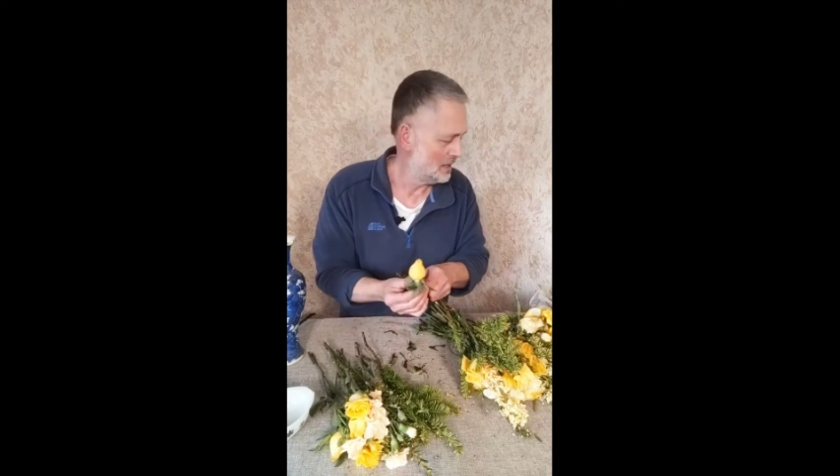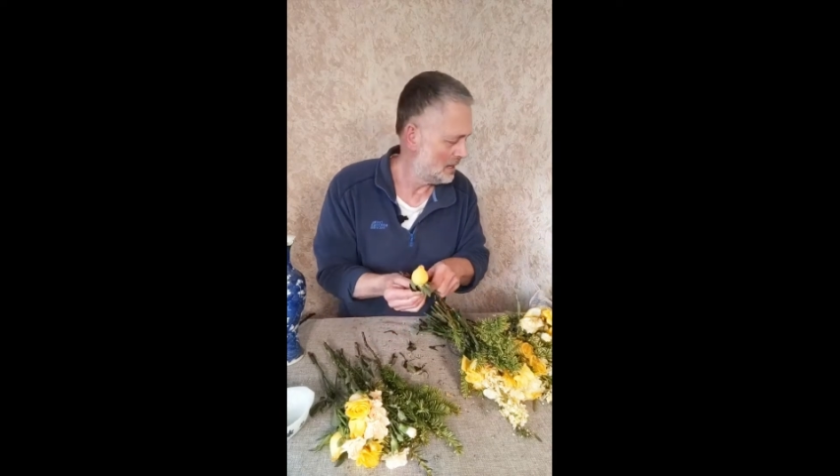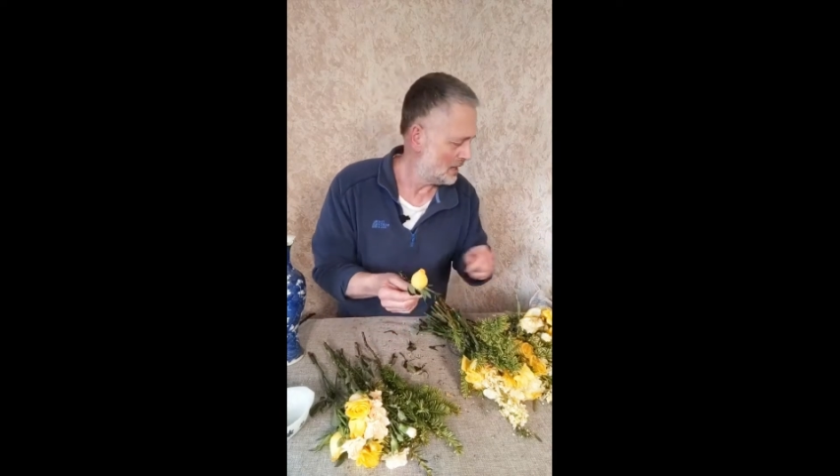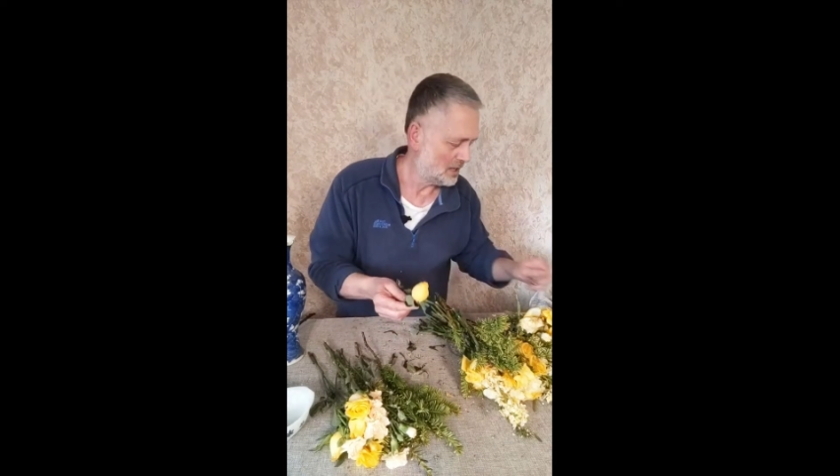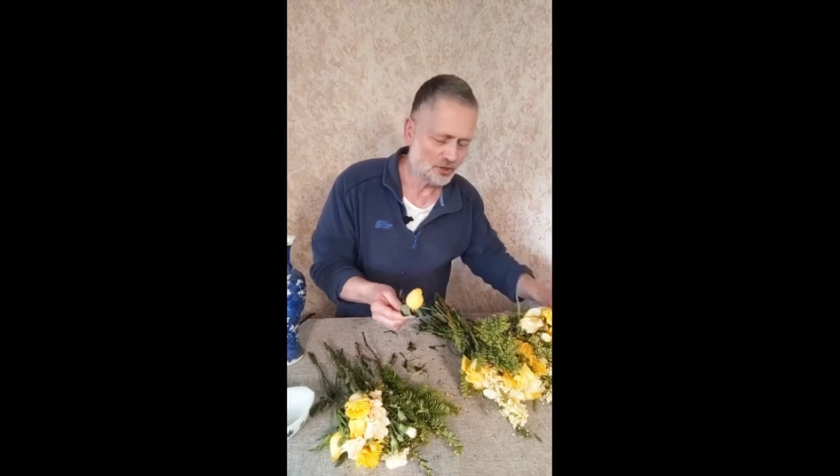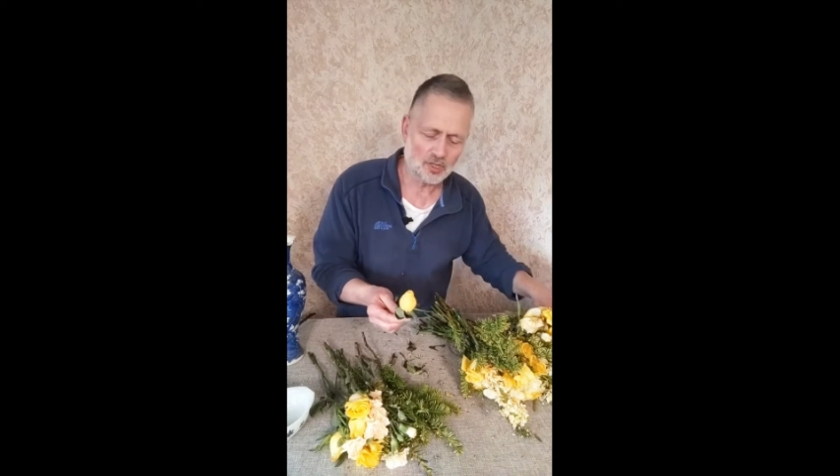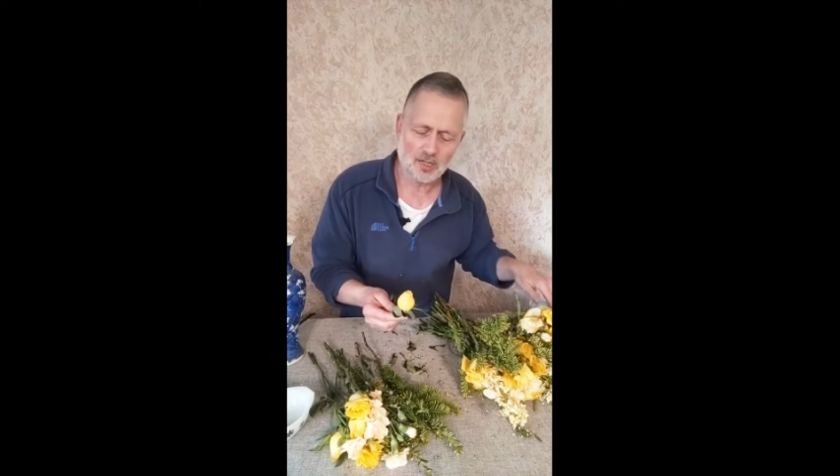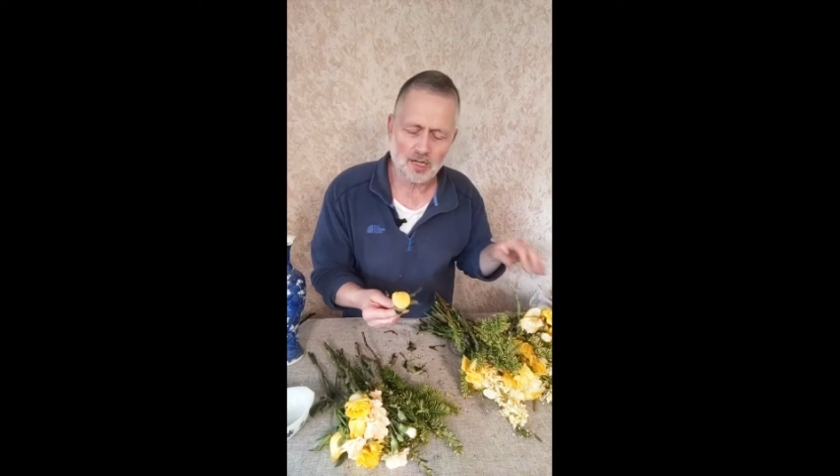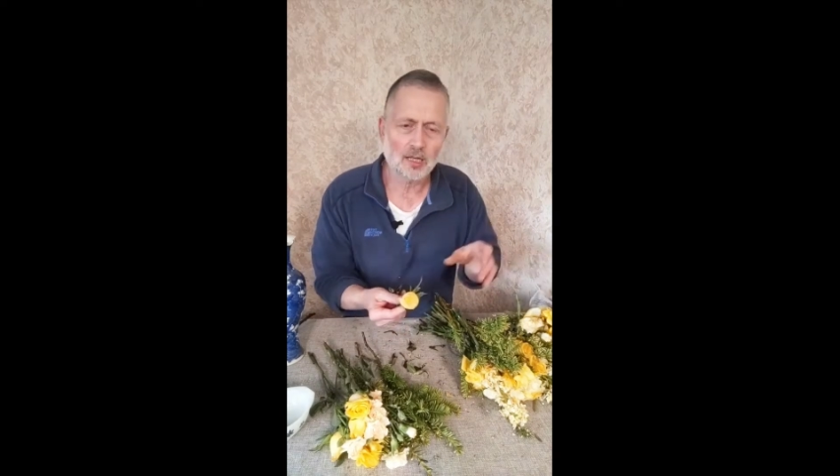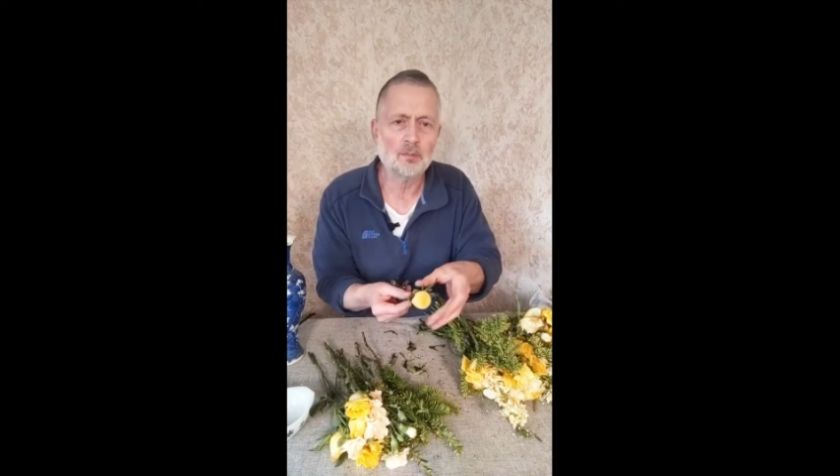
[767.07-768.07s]
and chucking it
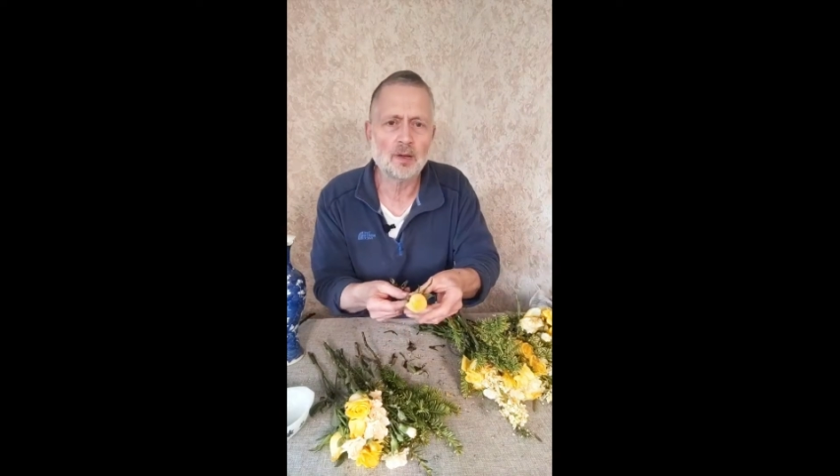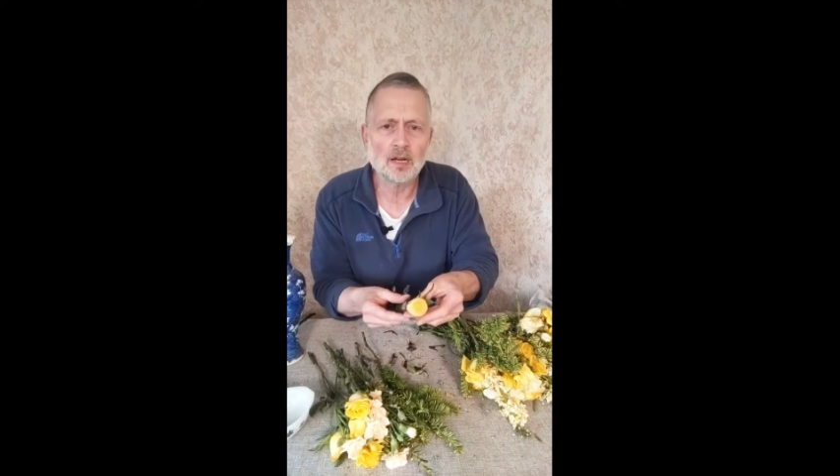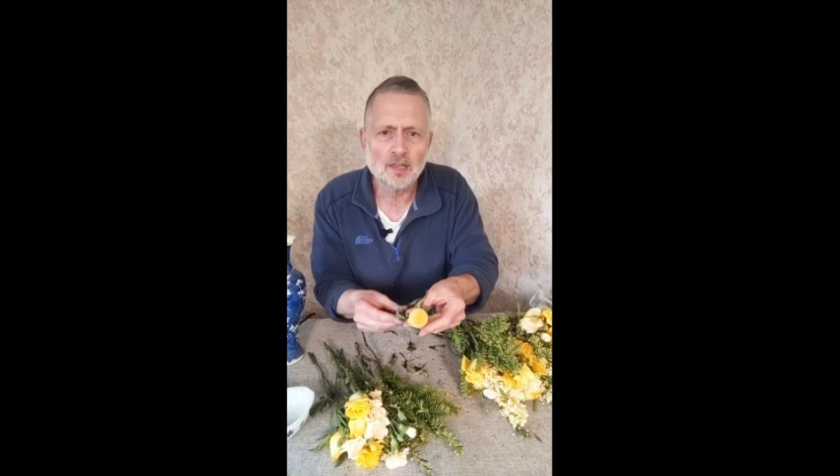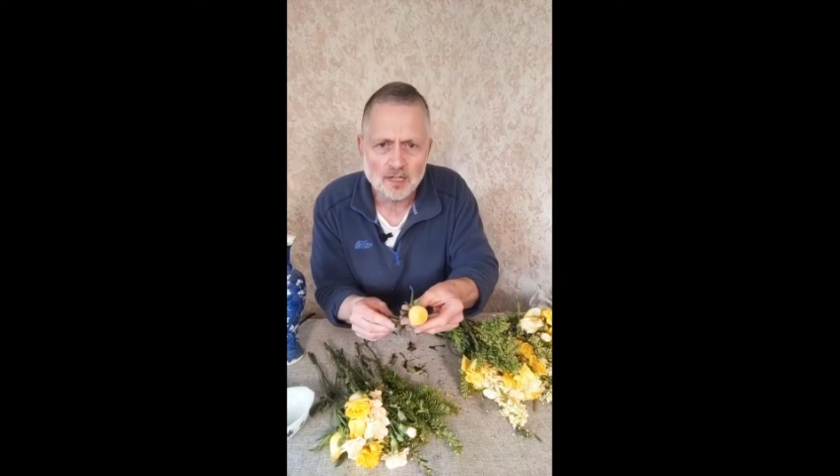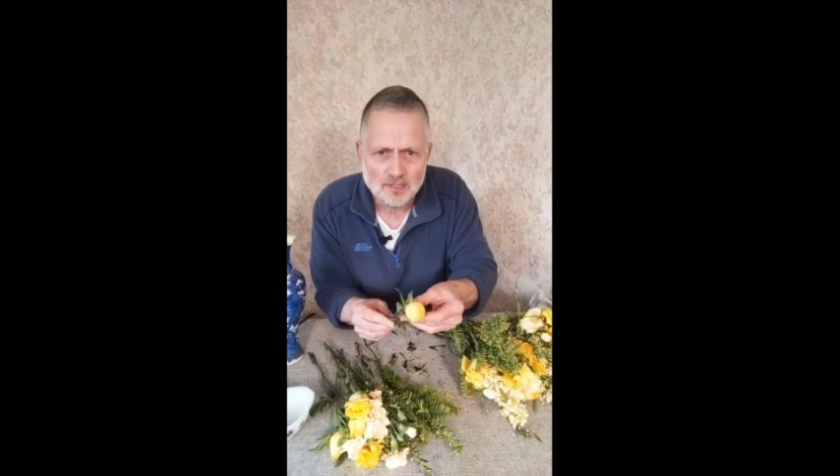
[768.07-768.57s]
in the bin, and these